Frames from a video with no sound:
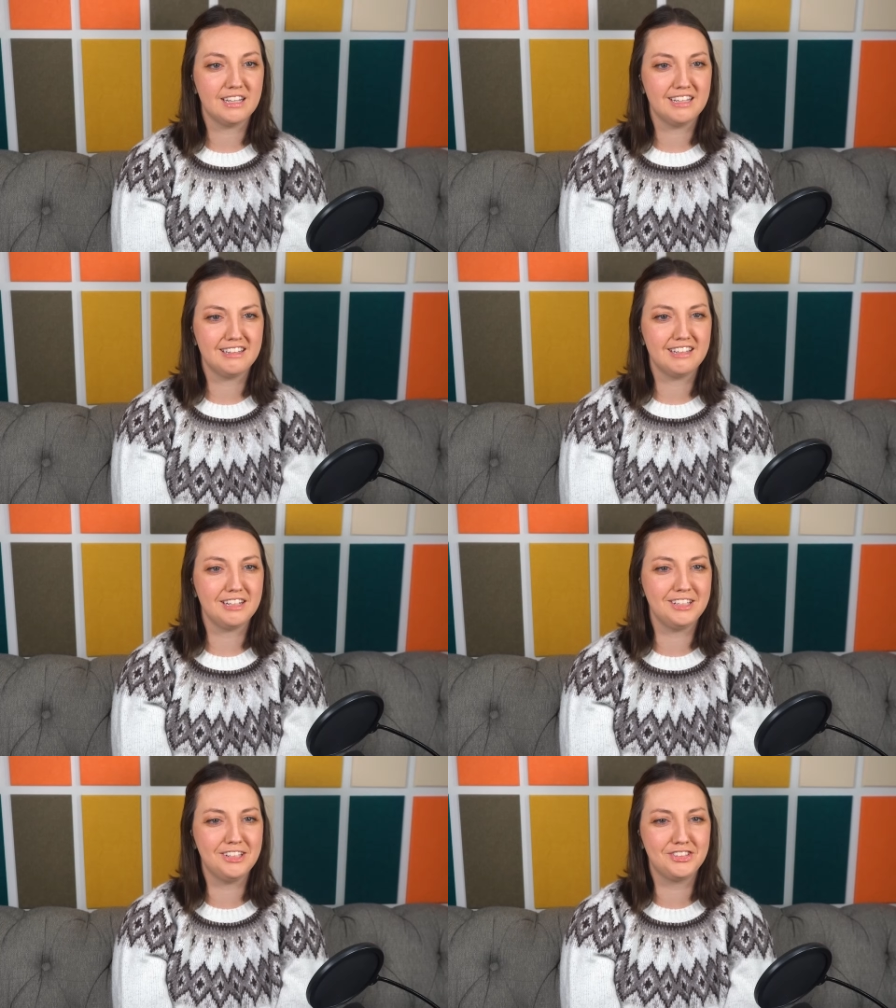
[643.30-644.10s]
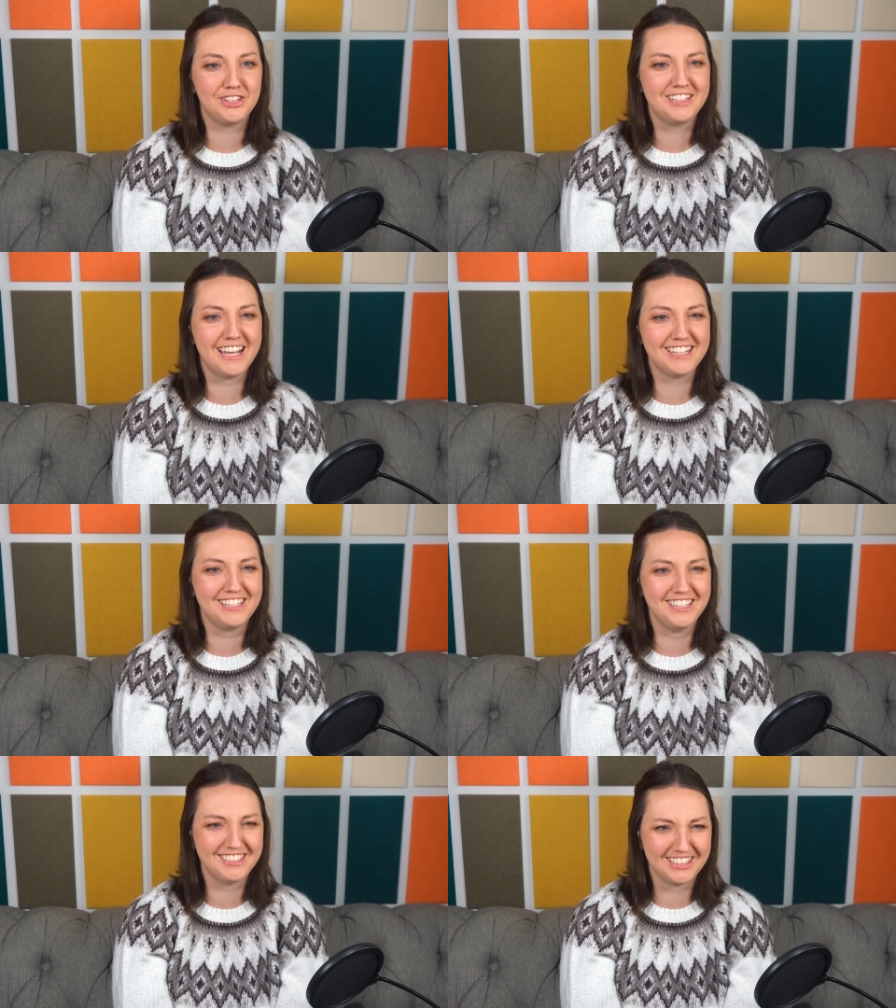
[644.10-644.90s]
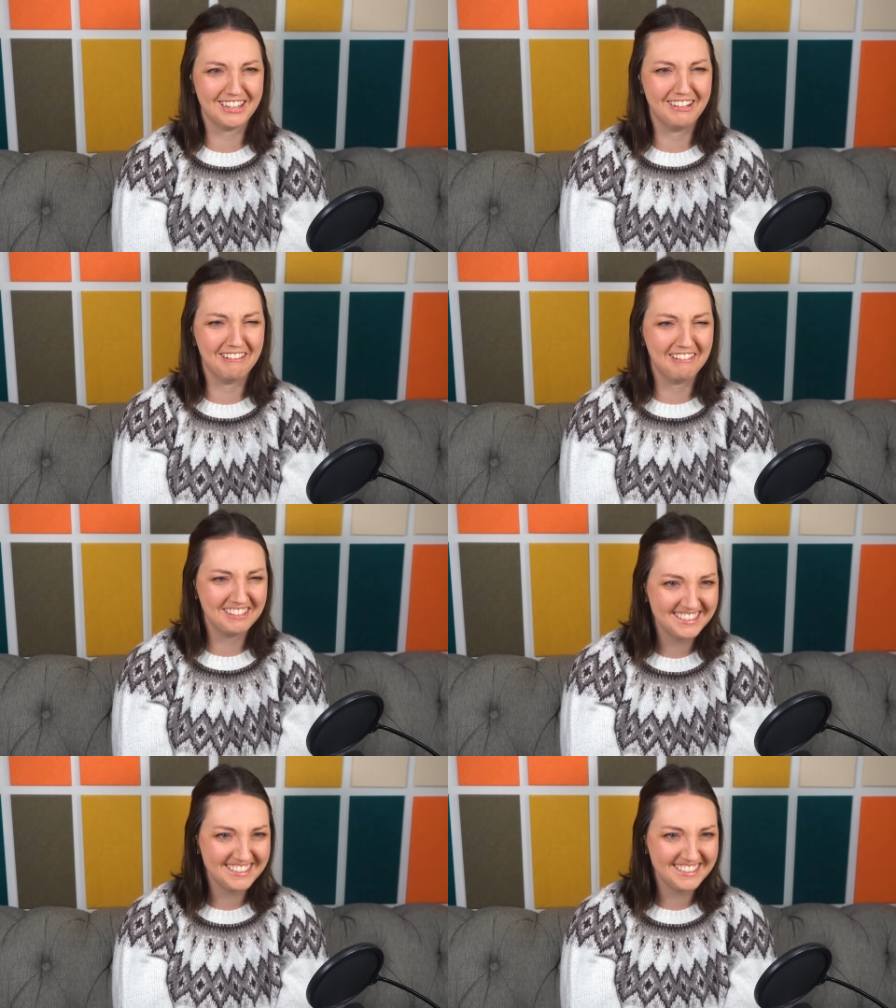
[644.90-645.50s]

And then he just has his own.